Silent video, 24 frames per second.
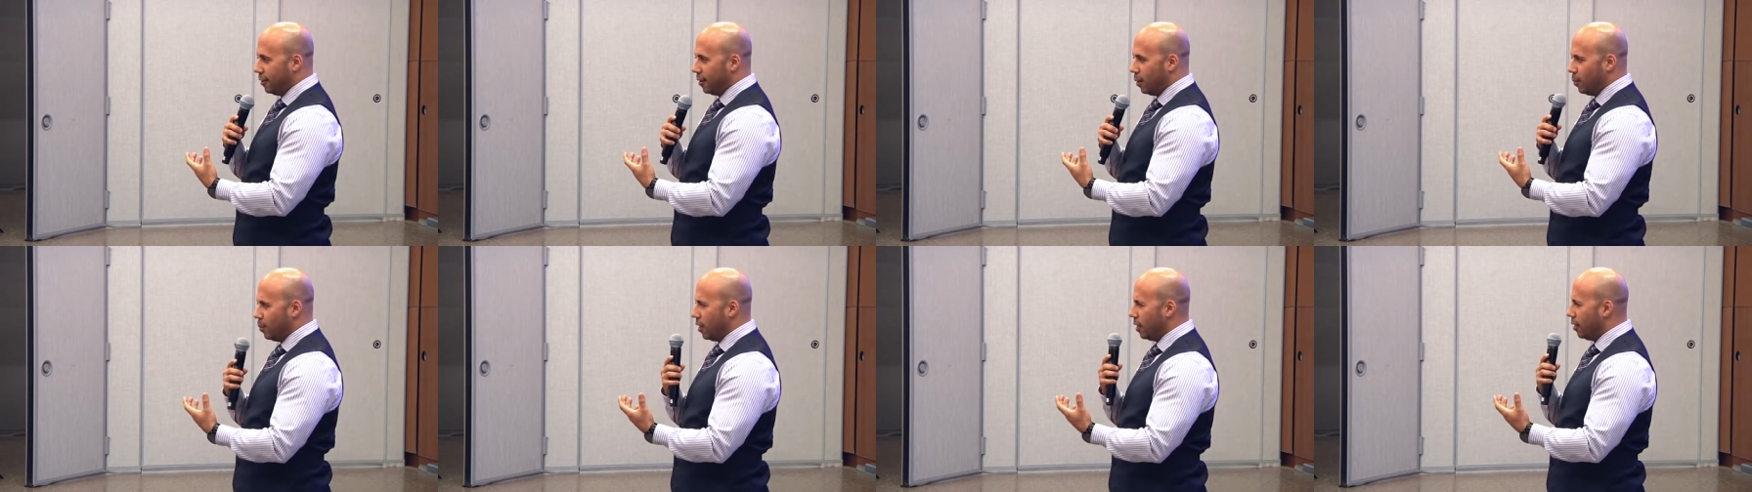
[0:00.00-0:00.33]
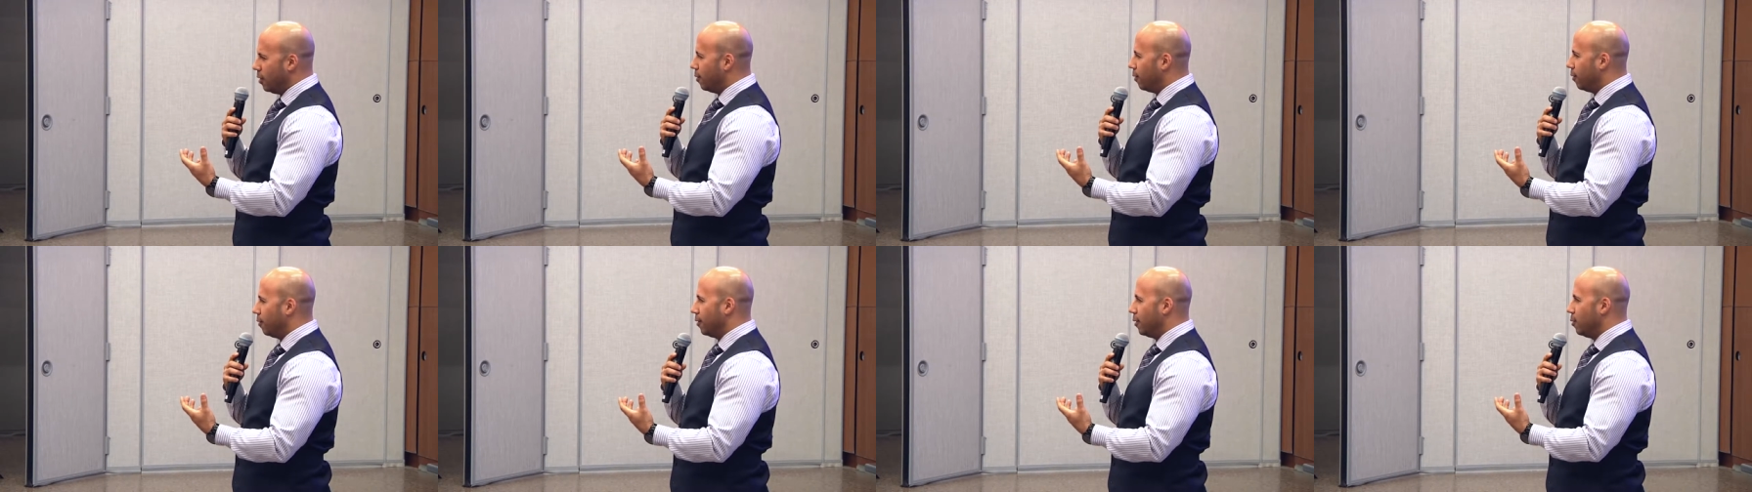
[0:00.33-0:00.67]
I'm
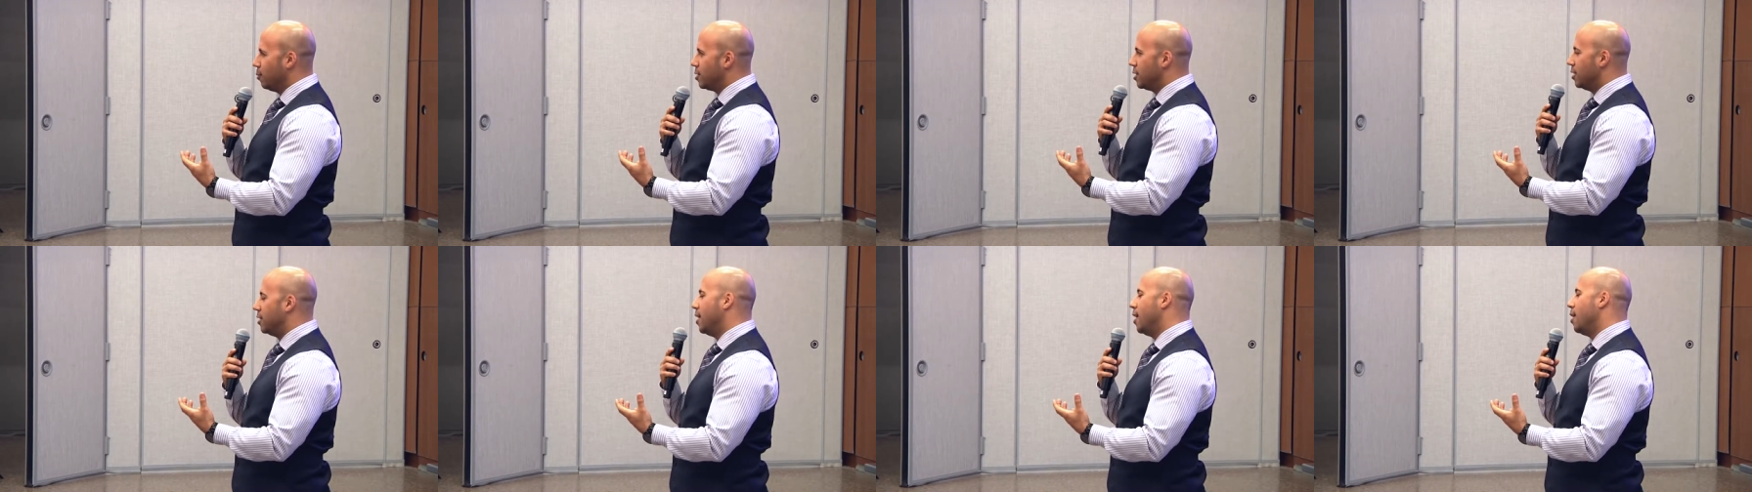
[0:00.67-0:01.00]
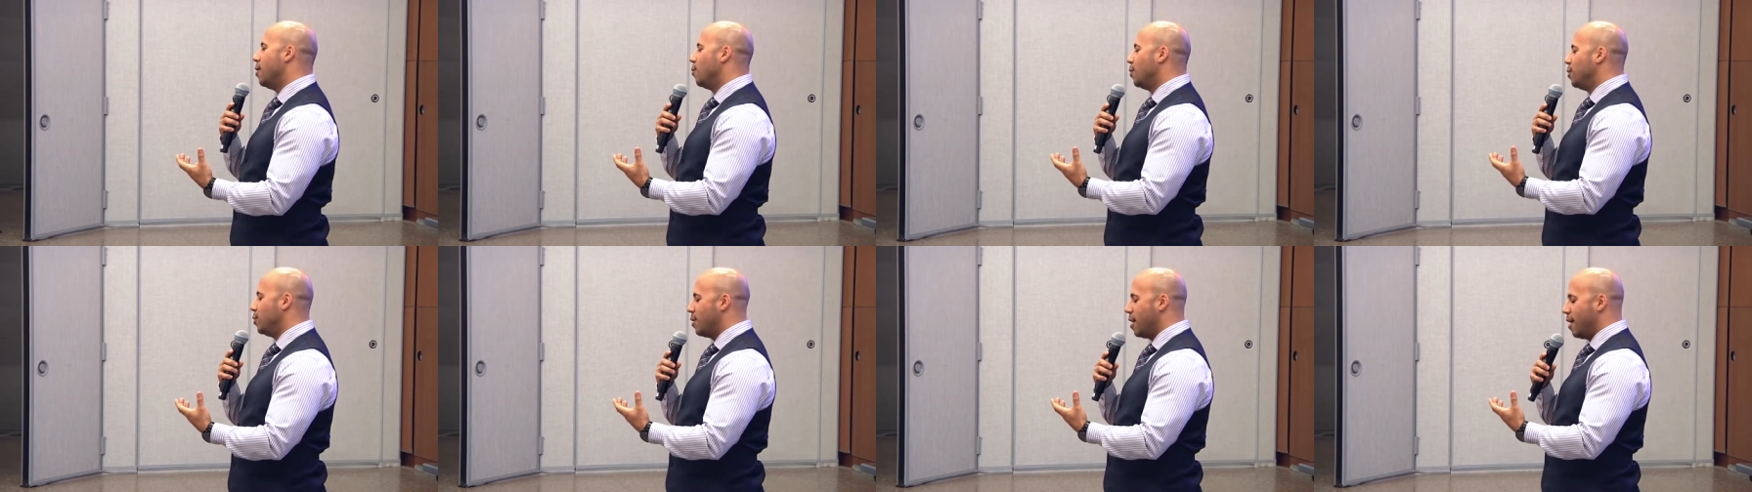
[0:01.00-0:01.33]
like, there was a
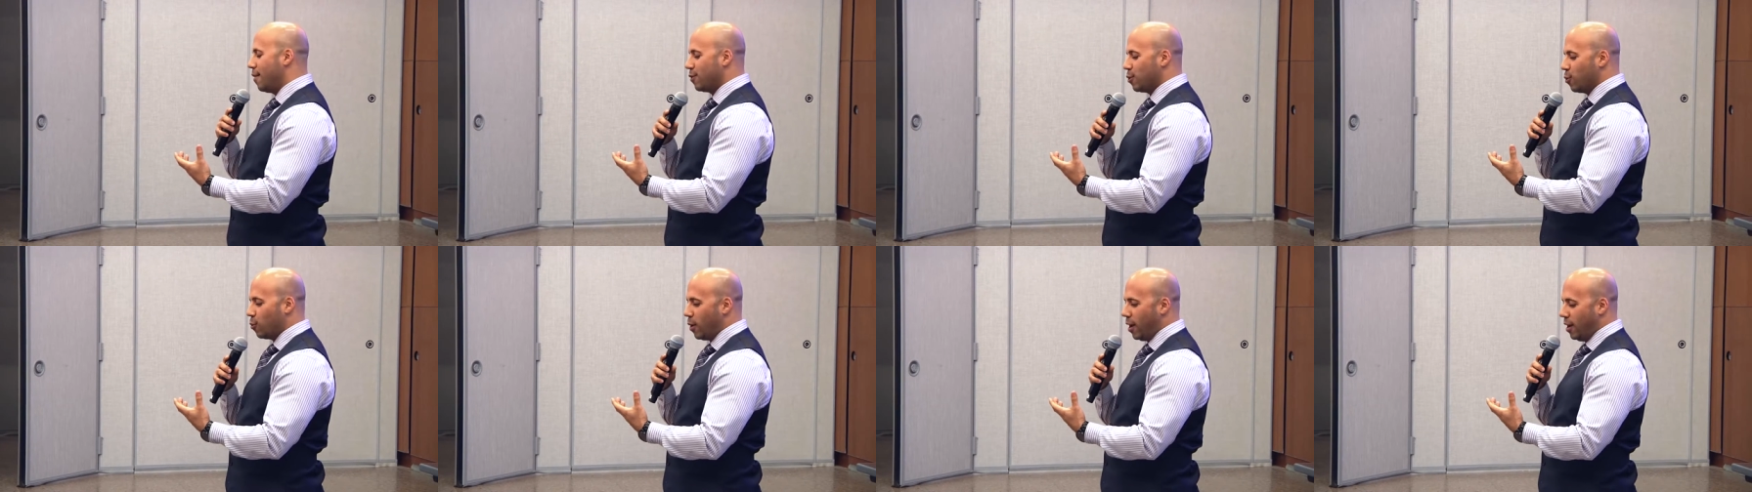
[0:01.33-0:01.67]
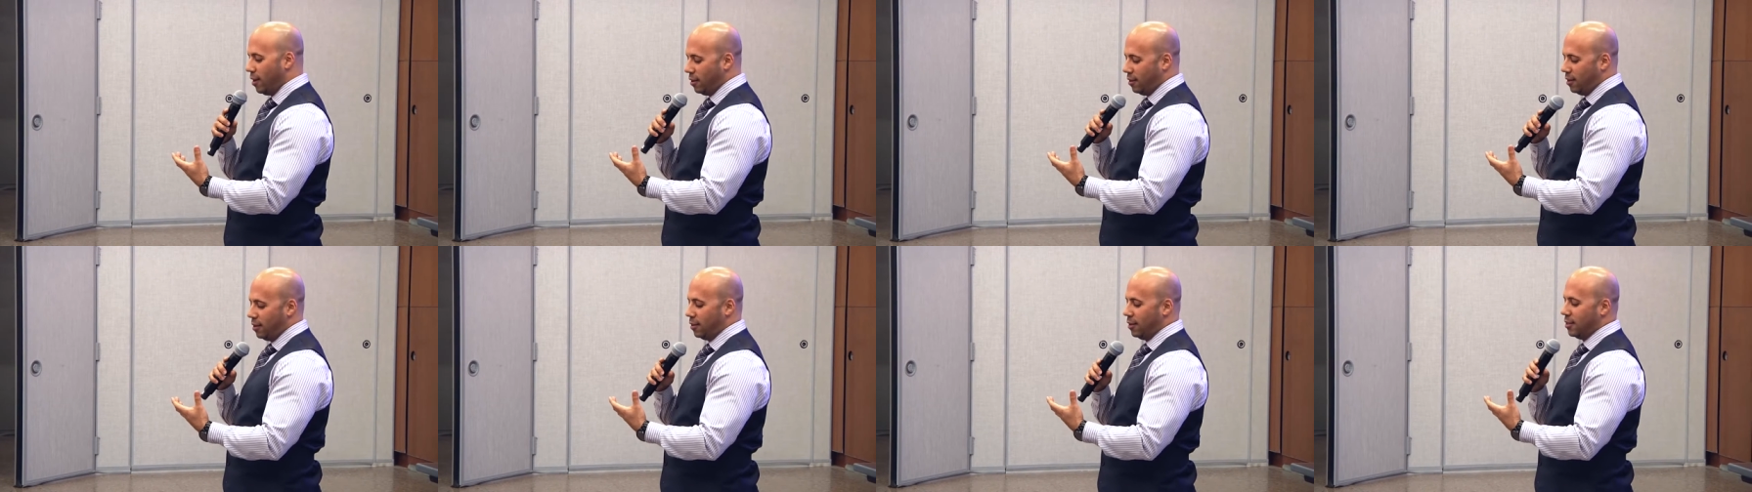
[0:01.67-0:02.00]
day where you have to
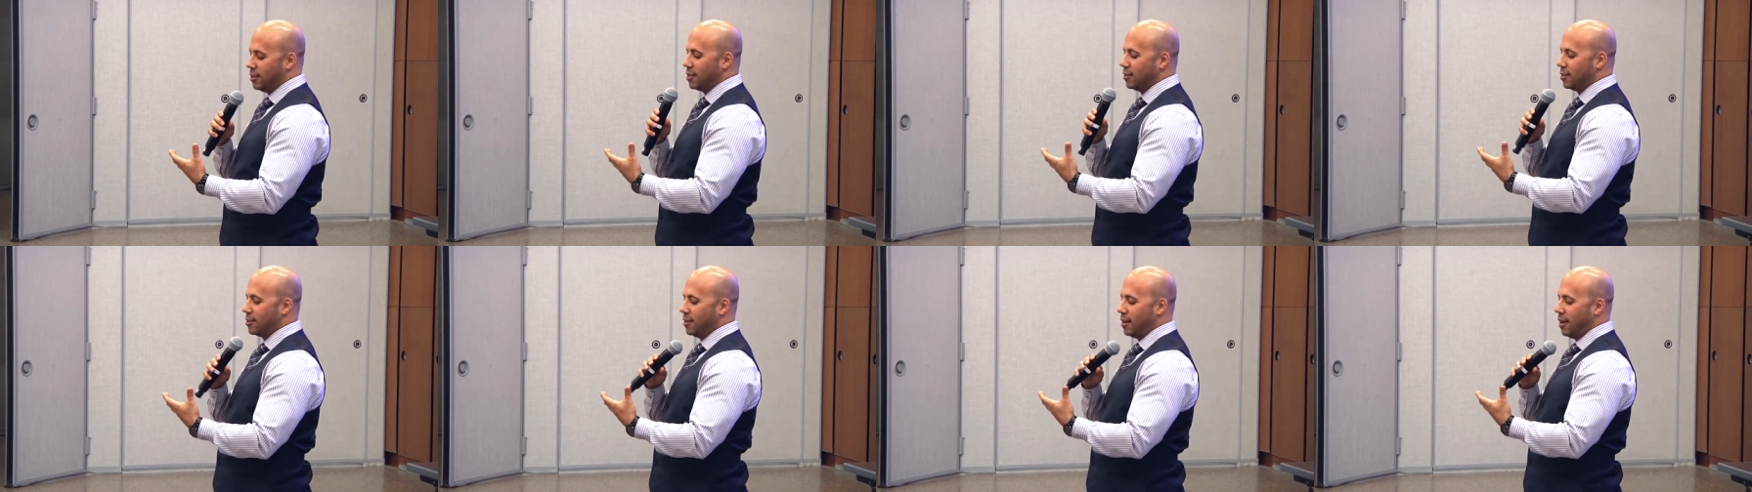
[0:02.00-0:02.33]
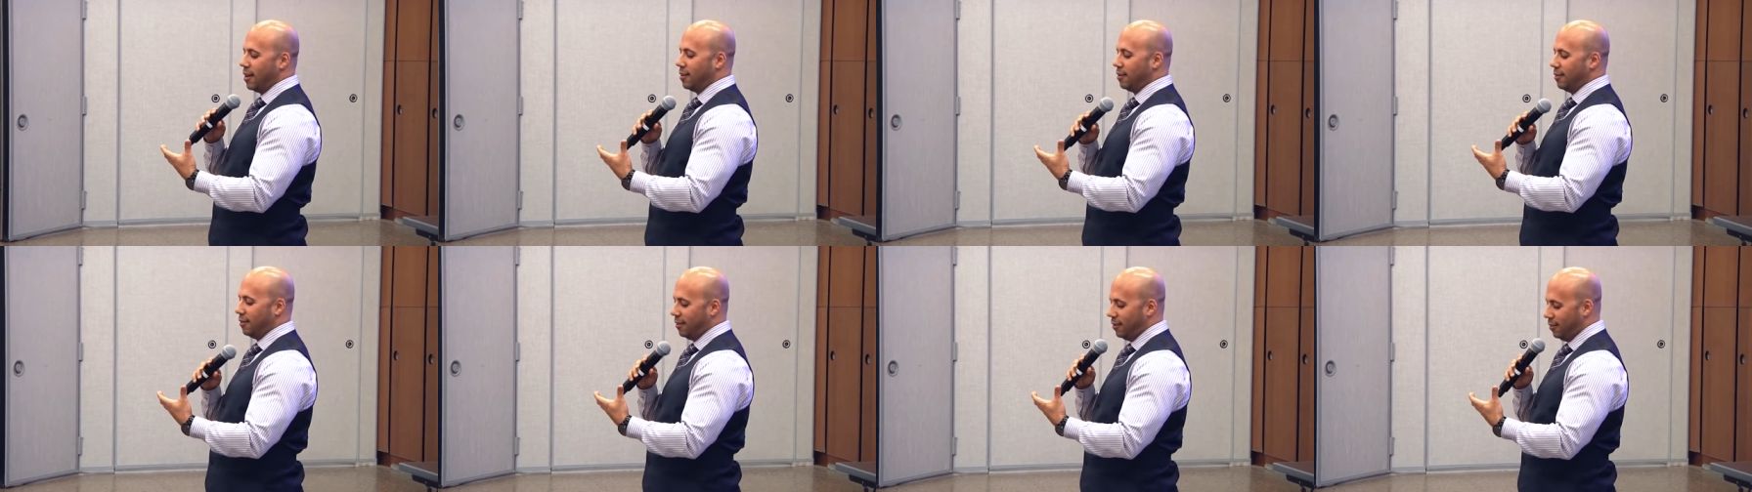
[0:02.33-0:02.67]
wait and listen to
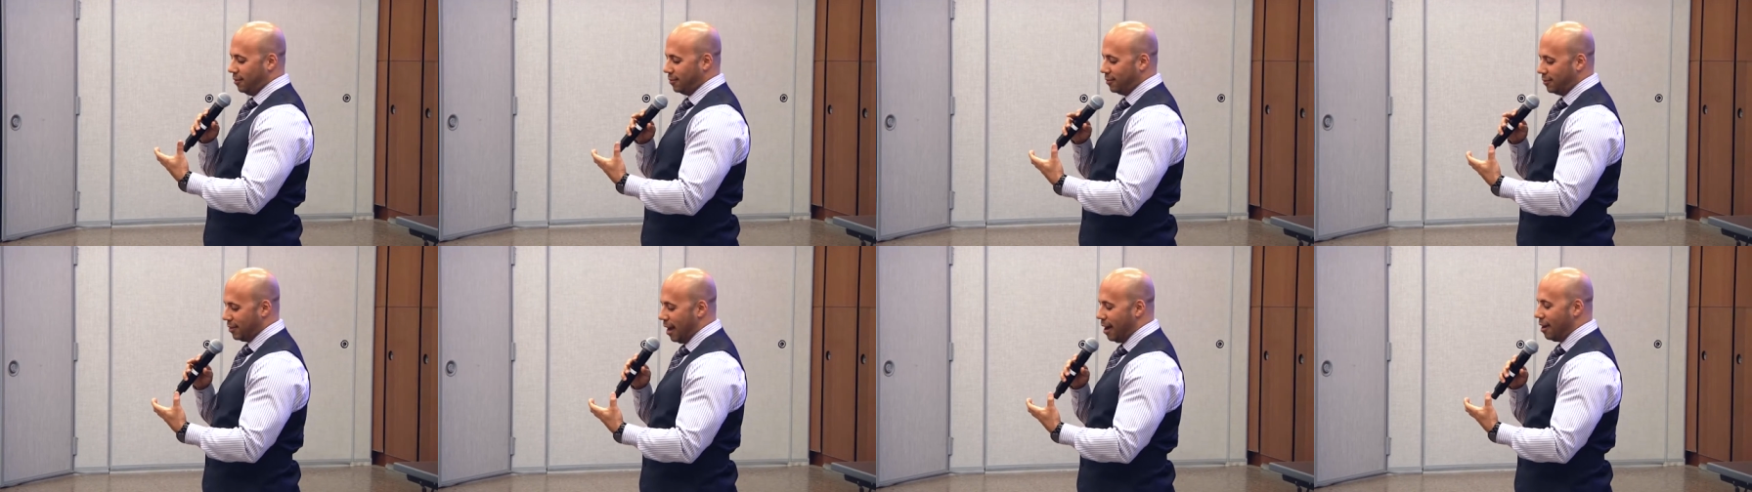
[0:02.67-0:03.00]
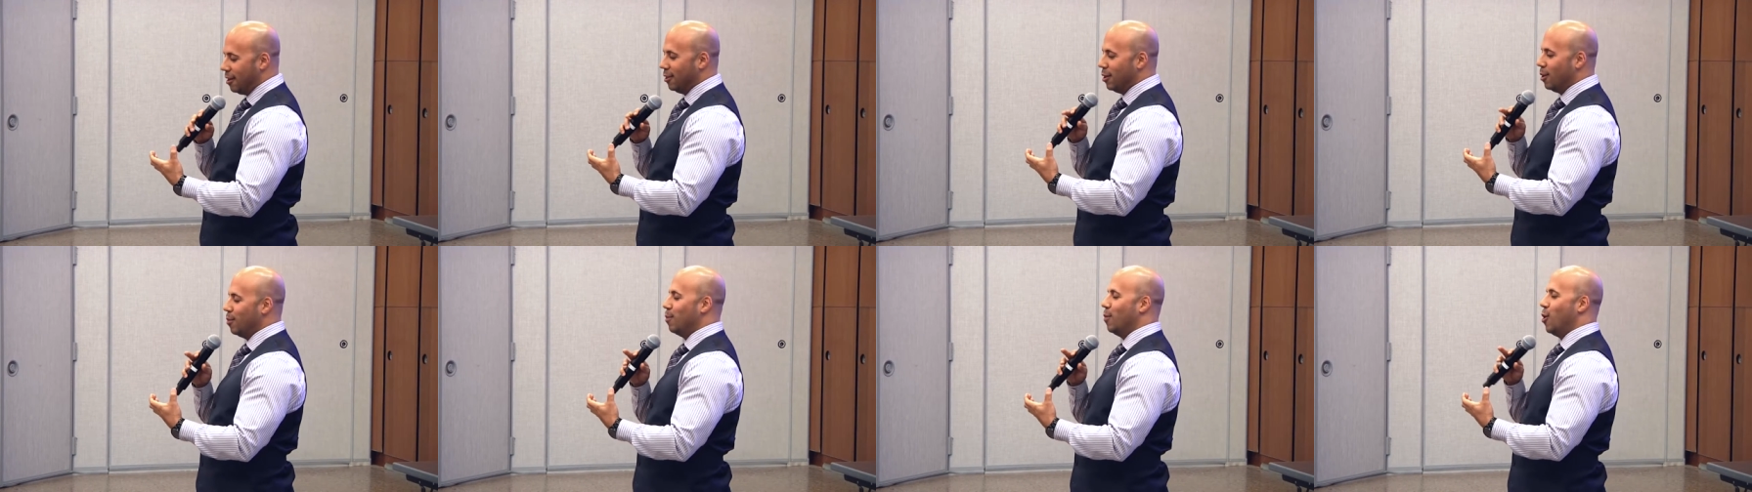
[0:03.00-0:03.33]
that
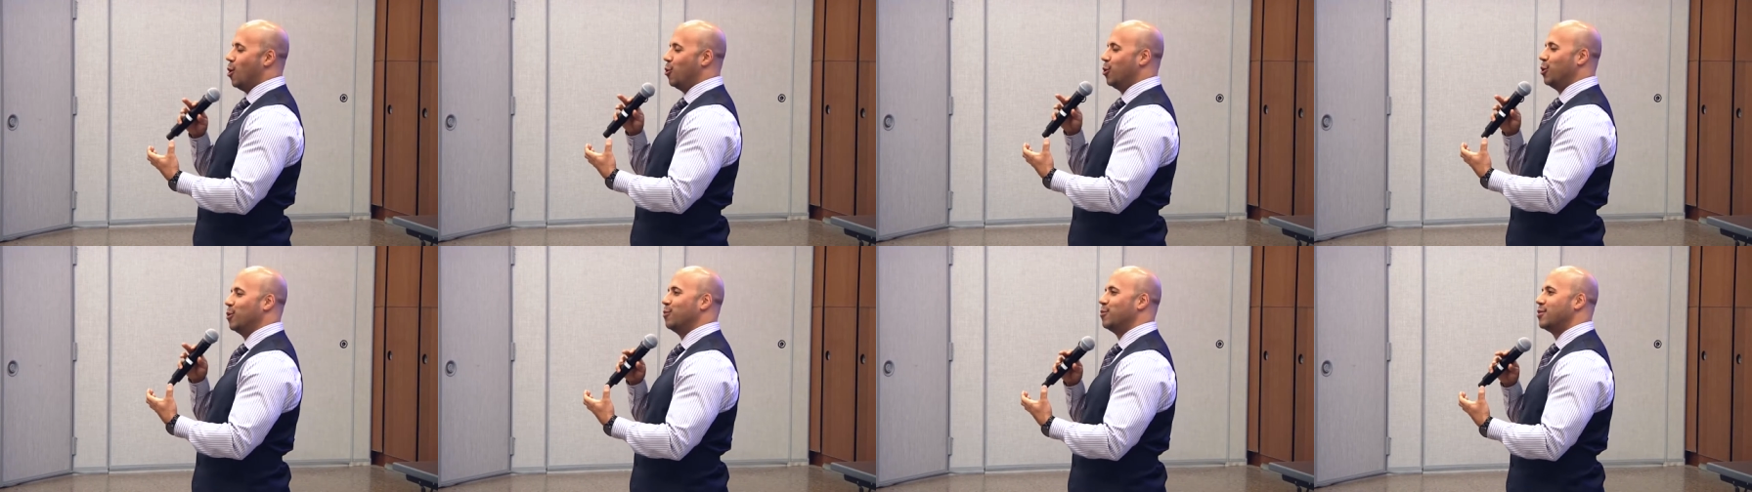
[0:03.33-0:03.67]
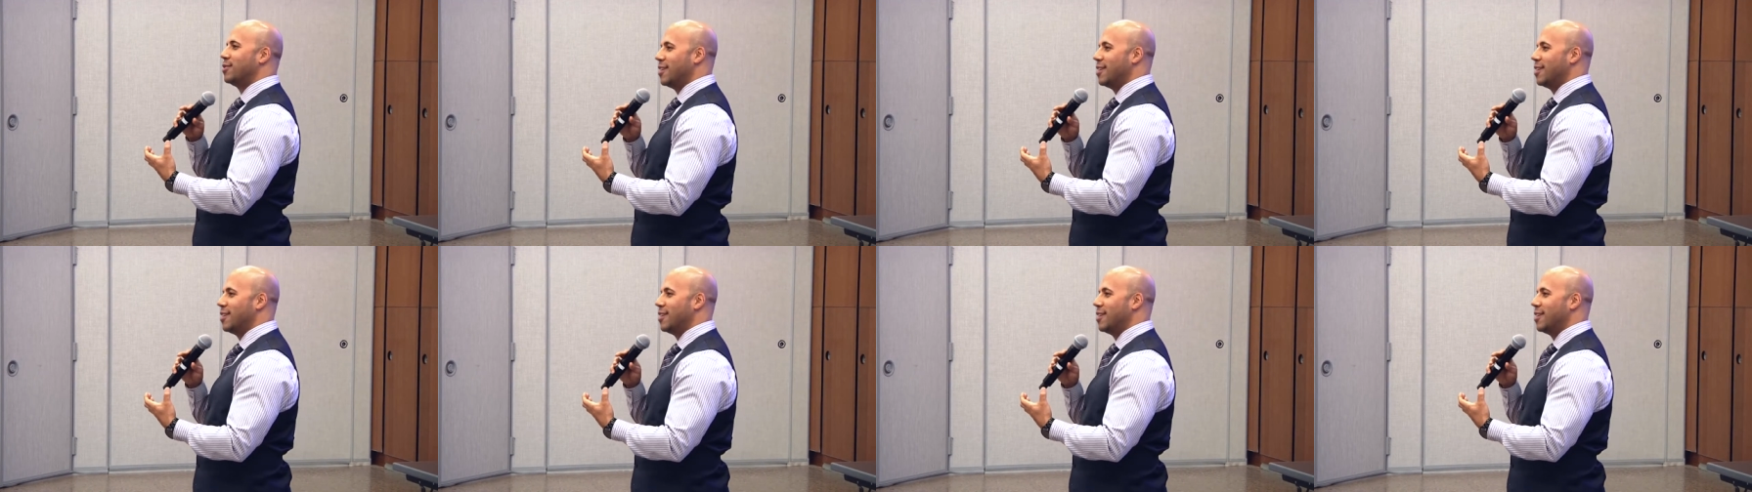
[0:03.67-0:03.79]
dial-up modem